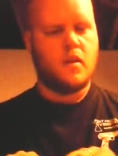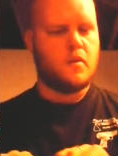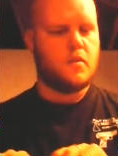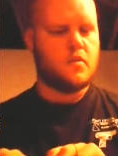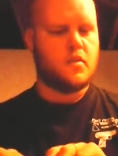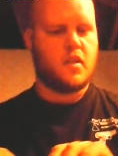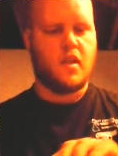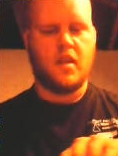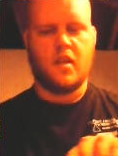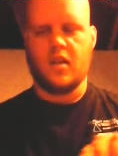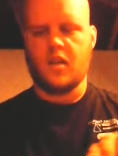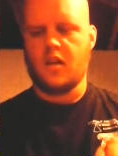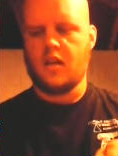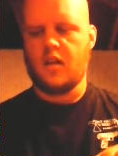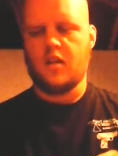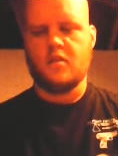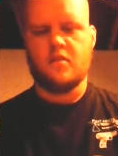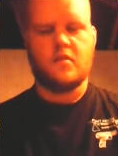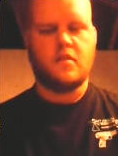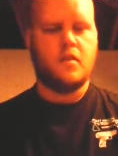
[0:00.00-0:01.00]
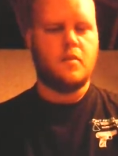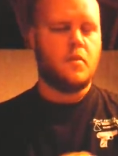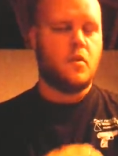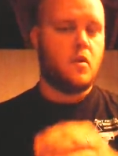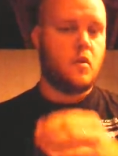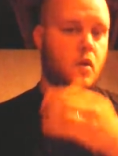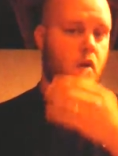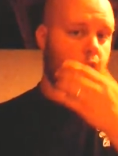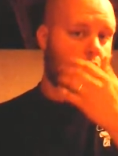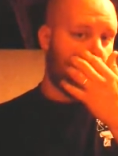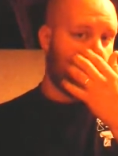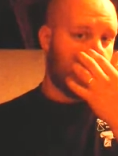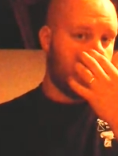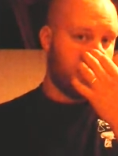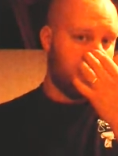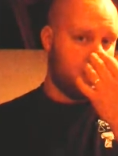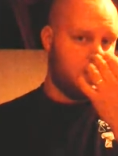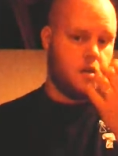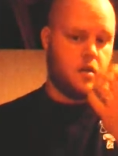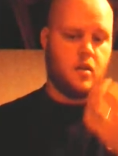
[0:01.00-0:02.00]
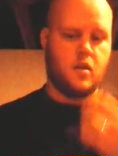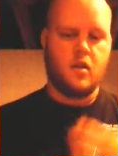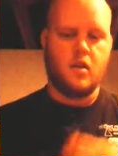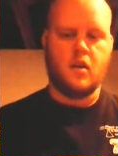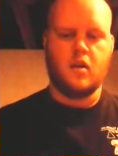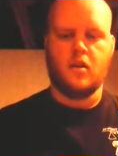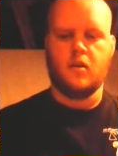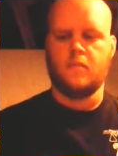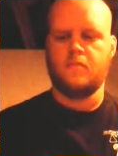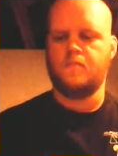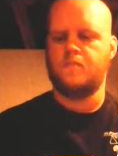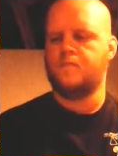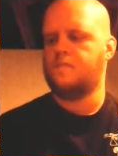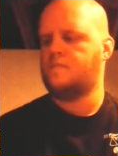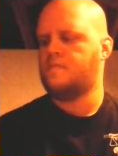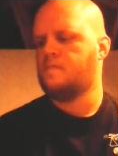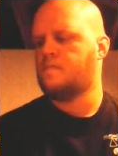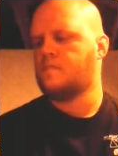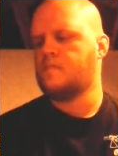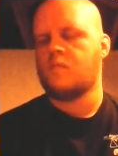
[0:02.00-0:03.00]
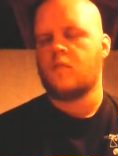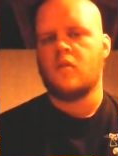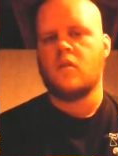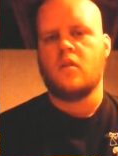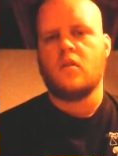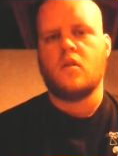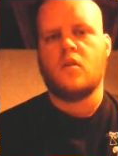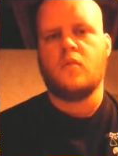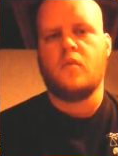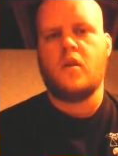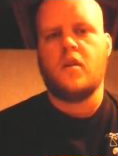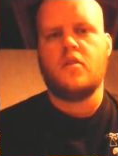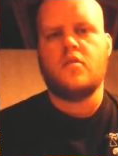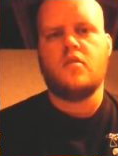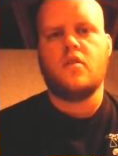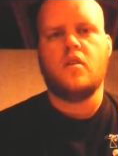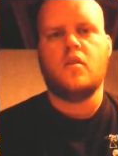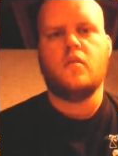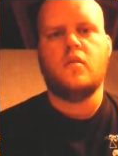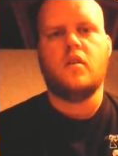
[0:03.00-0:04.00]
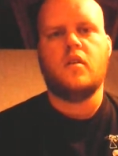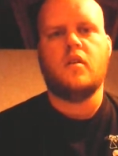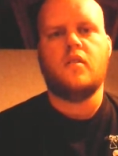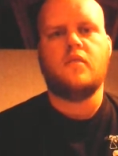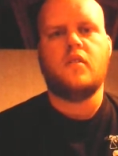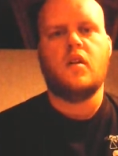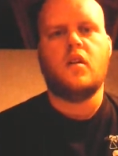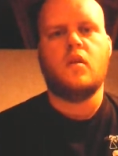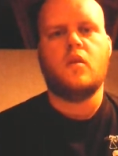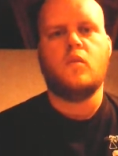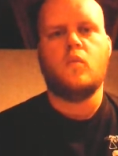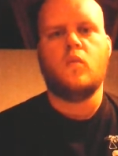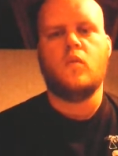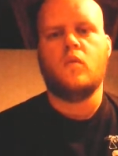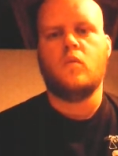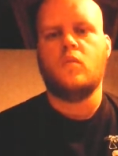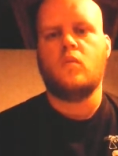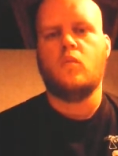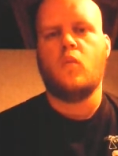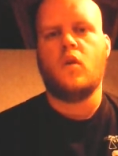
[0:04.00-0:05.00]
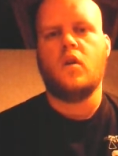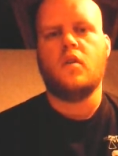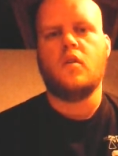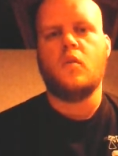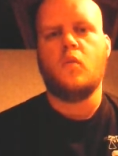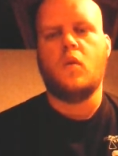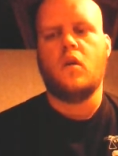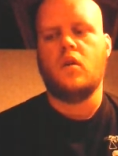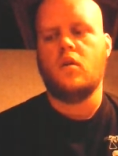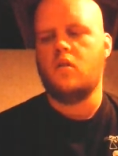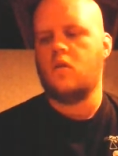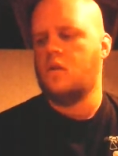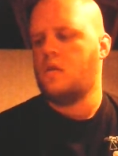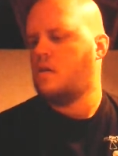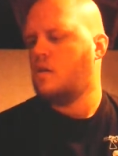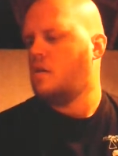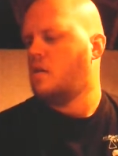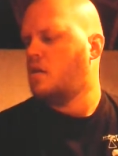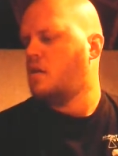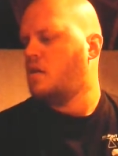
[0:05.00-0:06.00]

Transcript: I was getting an SWR um, ratio of uh, 1 to 1.